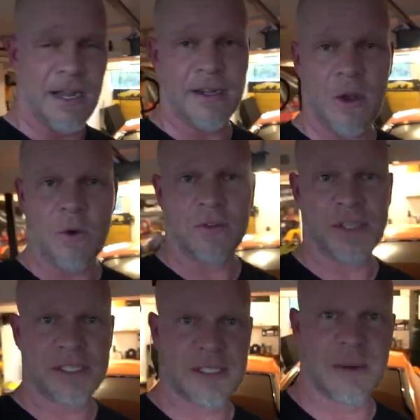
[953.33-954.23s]
uh, go on
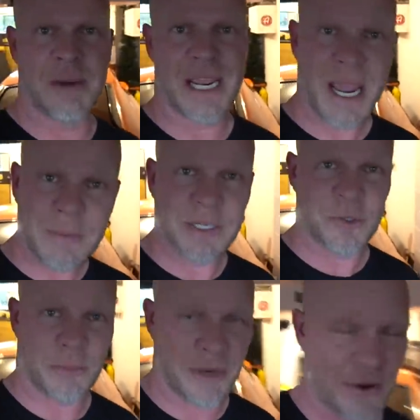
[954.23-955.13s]
this uh, Miami
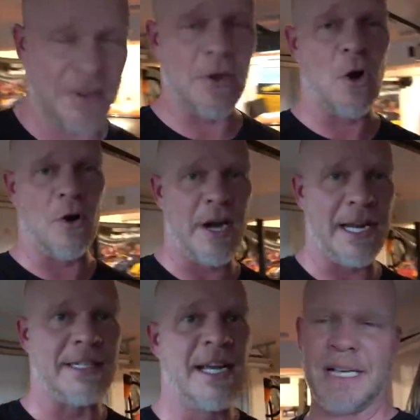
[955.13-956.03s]
trip here in the
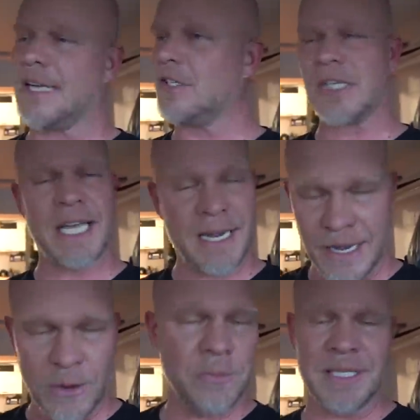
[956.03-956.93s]
R8. I just can't
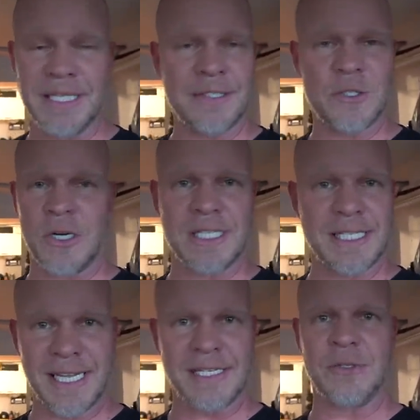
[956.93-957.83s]
help it that the truck is
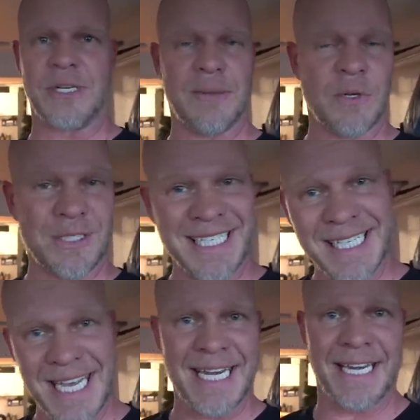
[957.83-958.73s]
taking so damn long to get